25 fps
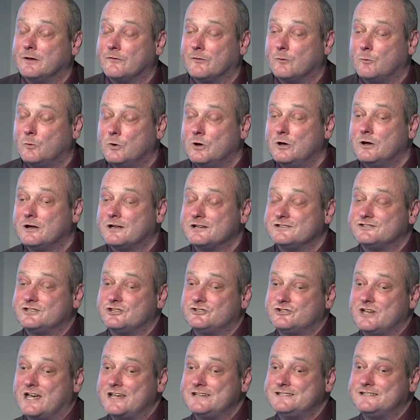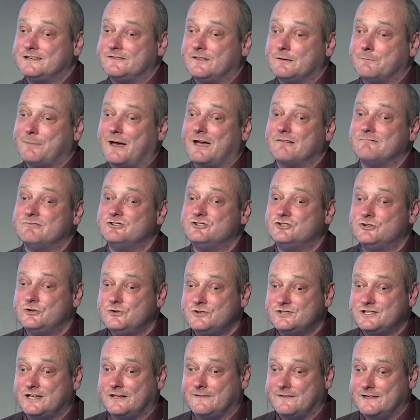work has suggested that by
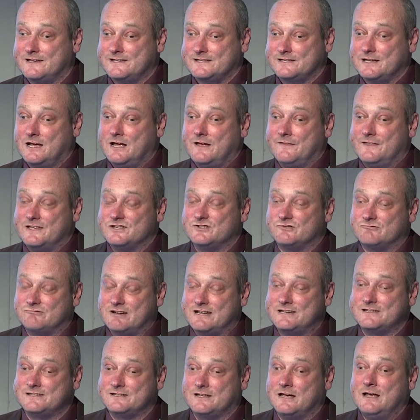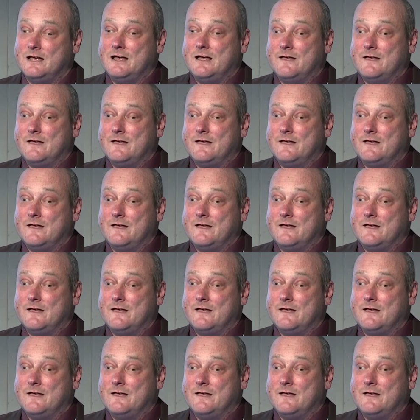reducing this risk,